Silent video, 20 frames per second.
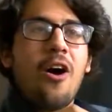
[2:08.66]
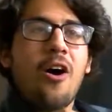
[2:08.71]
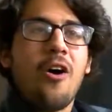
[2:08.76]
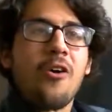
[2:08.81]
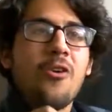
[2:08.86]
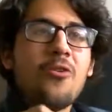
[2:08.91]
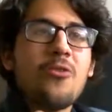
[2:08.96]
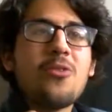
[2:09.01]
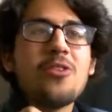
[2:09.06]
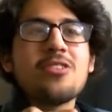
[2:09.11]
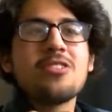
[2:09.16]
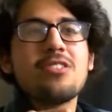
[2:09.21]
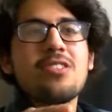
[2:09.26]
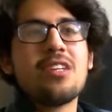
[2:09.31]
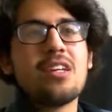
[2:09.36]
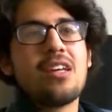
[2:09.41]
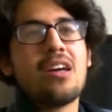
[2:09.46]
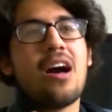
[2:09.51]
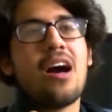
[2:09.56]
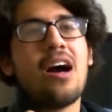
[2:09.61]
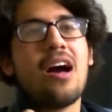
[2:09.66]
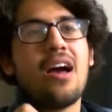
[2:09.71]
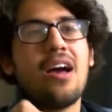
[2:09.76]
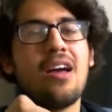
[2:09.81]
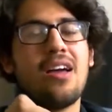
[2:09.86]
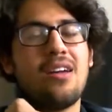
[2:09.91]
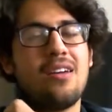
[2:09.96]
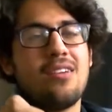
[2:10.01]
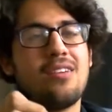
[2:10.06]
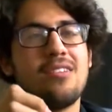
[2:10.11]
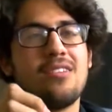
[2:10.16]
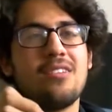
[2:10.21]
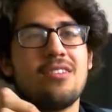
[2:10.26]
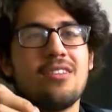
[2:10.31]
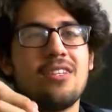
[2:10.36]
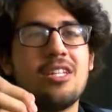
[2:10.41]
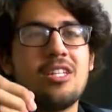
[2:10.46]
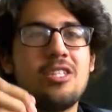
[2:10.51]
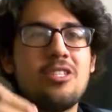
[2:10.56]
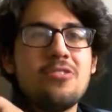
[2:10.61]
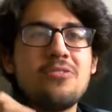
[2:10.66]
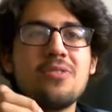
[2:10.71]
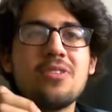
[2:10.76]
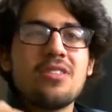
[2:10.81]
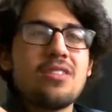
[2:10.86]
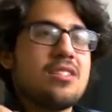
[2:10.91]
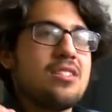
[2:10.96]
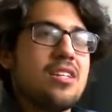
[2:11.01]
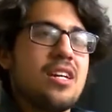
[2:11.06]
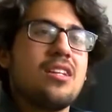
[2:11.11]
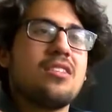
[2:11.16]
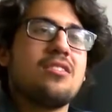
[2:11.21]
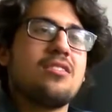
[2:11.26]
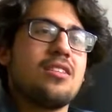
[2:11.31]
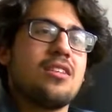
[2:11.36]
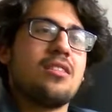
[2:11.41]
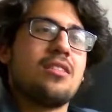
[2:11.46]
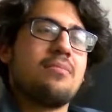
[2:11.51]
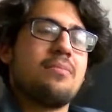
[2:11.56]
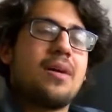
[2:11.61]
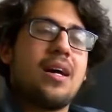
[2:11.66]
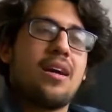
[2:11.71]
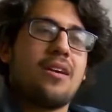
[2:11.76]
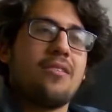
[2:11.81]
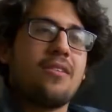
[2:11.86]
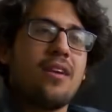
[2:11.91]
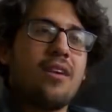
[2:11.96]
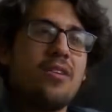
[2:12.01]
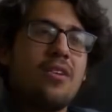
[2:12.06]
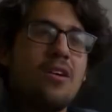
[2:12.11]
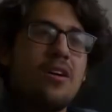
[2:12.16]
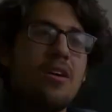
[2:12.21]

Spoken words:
who is the guy doing the dancing in the background?